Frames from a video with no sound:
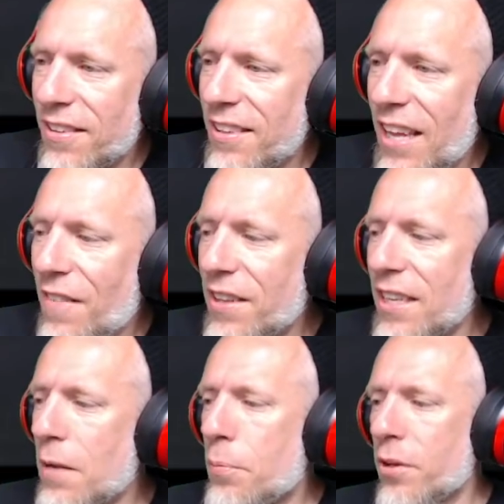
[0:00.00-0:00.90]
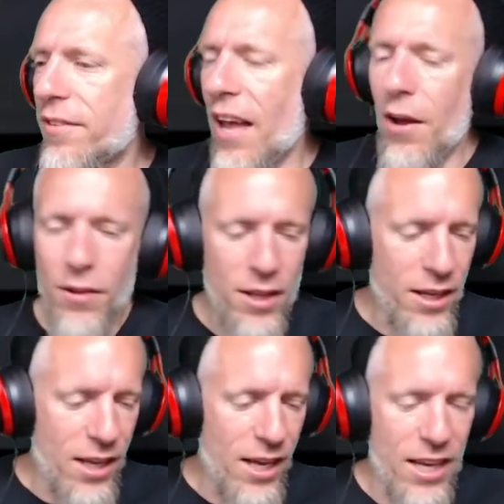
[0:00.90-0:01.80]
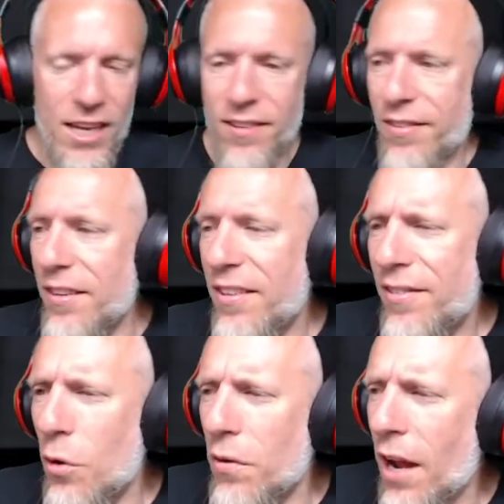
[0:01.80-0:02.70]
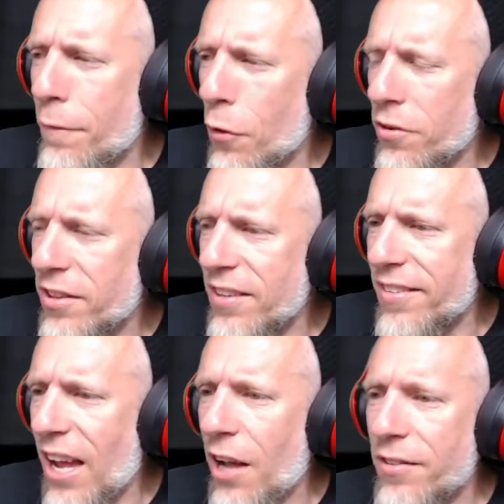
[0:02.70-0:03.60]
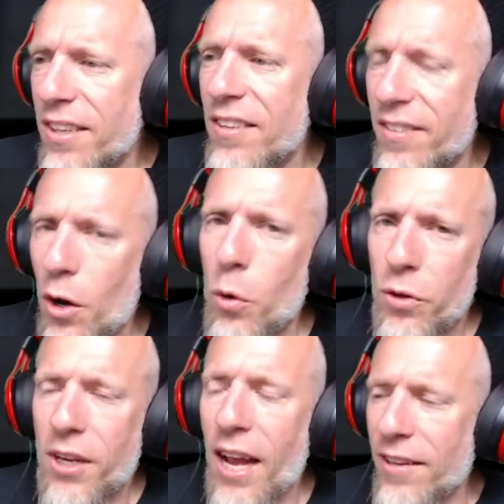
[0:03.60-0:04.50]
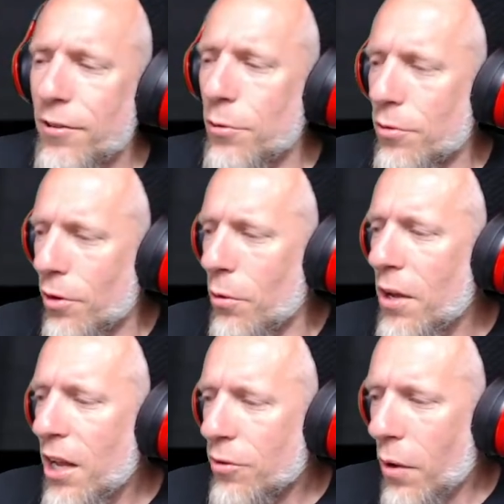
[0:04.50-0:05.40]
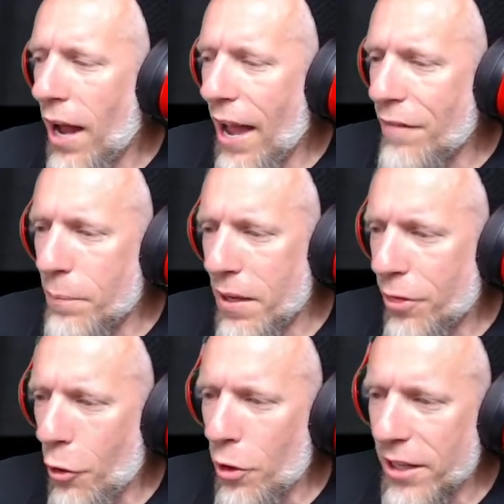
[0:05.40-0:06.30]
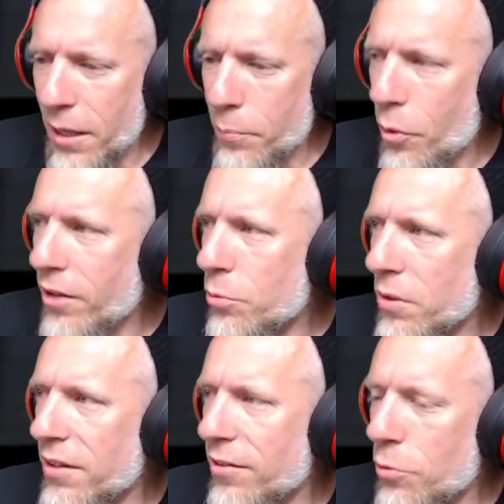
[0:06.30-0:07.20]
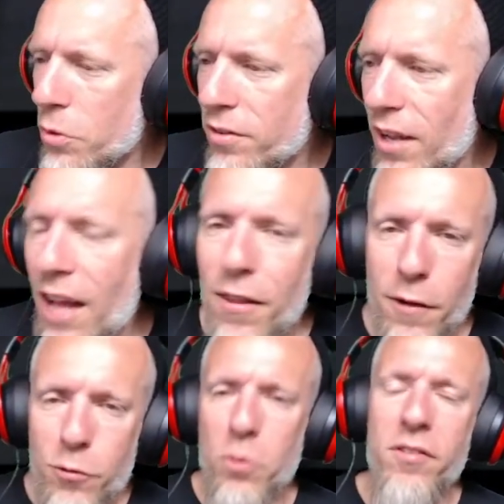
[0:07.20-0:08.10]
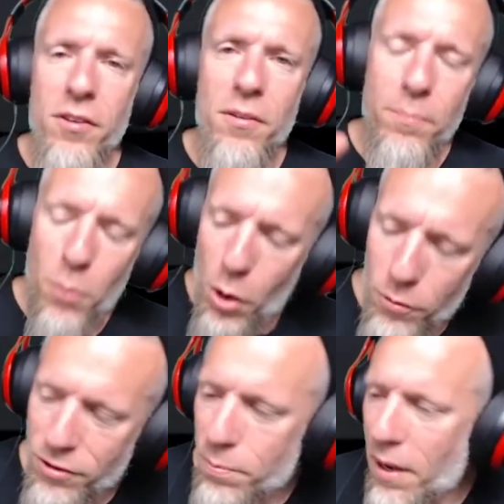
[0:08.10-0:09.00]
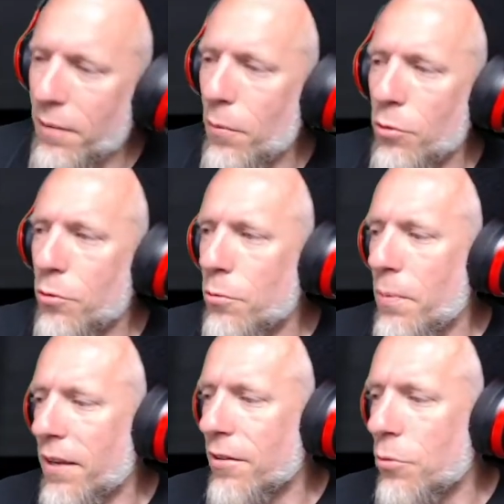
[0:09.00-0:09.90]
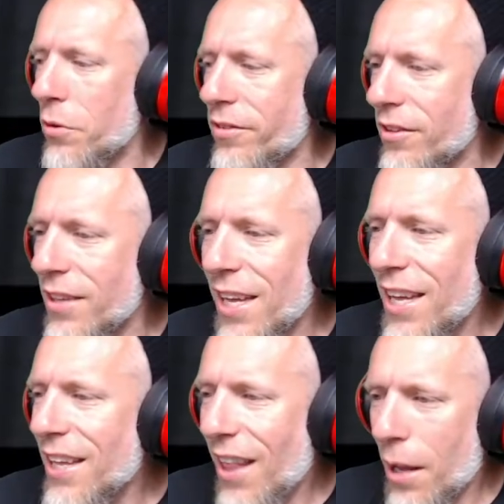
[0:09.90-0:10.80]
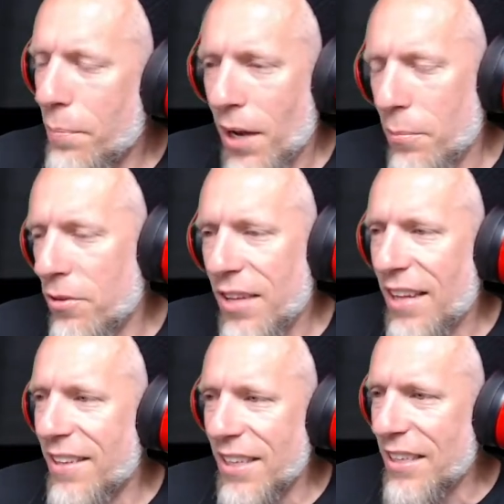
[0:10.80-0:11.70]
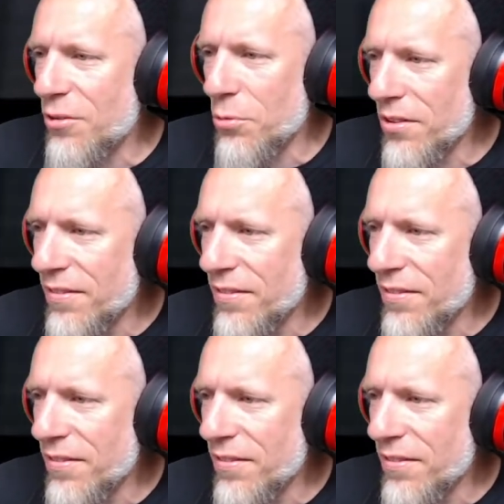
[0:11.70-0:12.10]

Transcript: everything he puts out like and he's he's so diverse in his styles and he's an older cat too so so i haven't been thoroughly impressed with this Twista i love Twista more respect most respect to Twista like but i'm just not digging this one